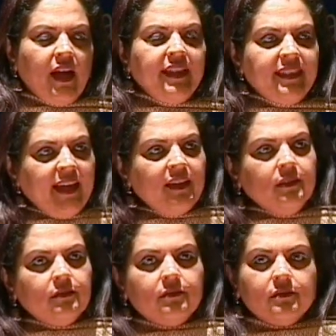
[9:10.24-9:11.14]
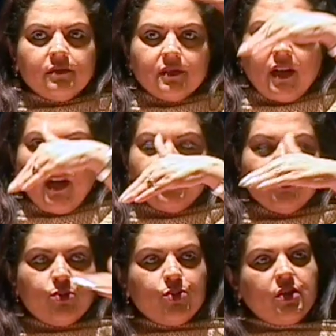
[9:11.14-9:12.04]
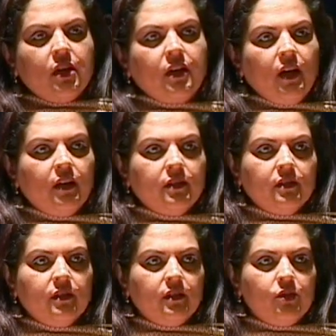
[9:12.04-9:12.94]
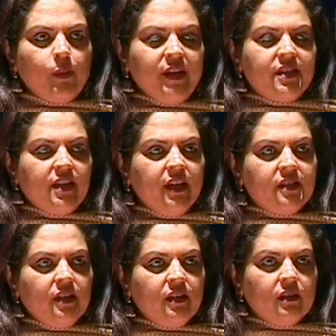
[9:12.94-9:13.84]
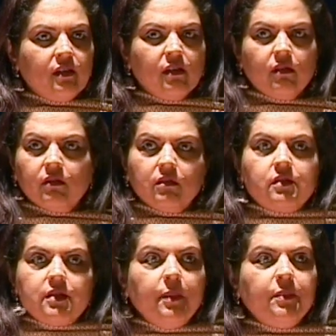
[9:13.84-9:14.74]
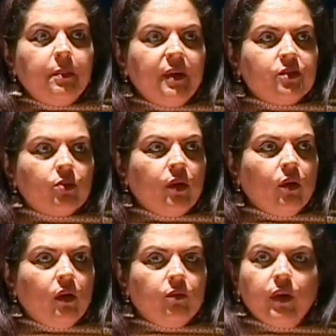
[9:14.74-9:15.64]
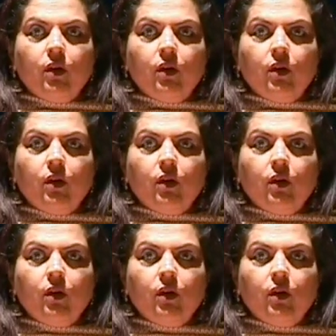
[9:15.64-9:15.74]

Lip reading: And then cut to circa 2018, the same debate's going on.